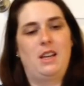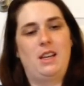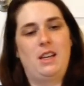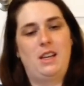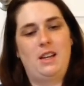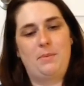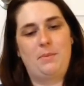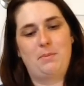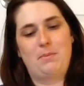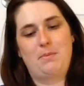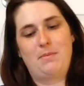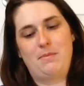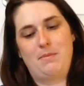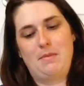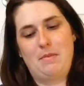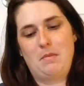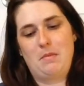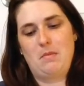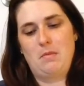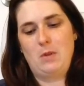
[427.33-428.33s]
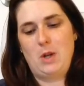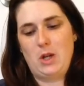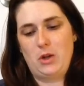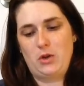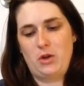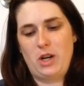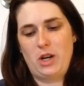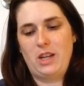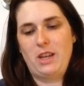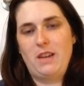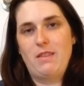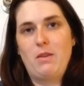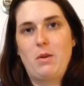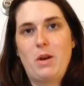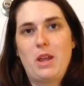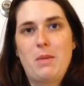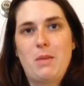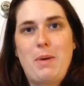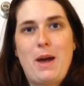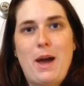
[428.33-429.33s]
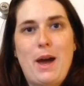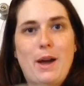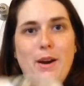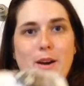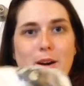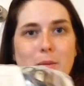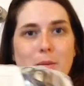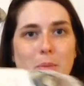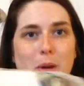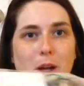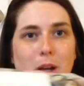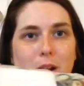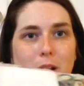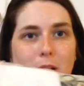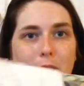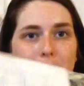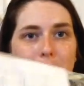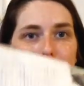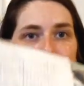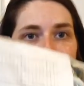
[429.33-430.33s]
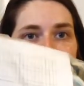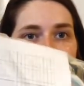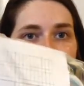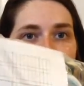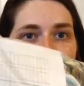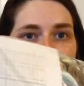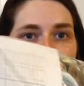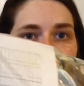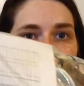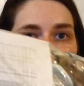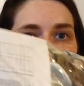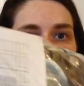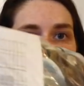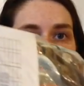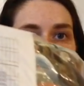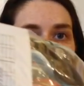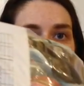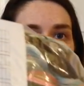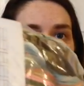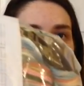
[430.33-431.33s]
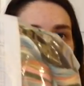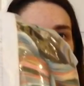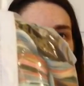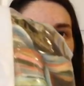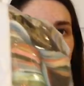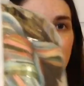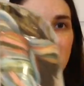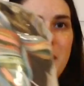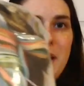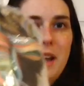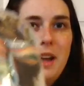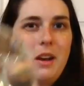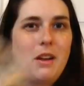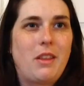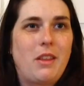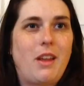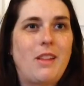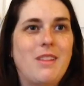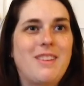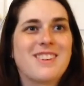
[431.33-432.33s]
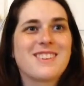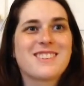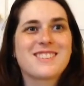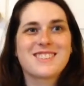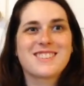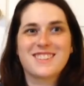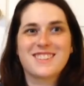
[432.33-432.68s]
I'm not trying to give away the pattern, but look at how complicated that looks.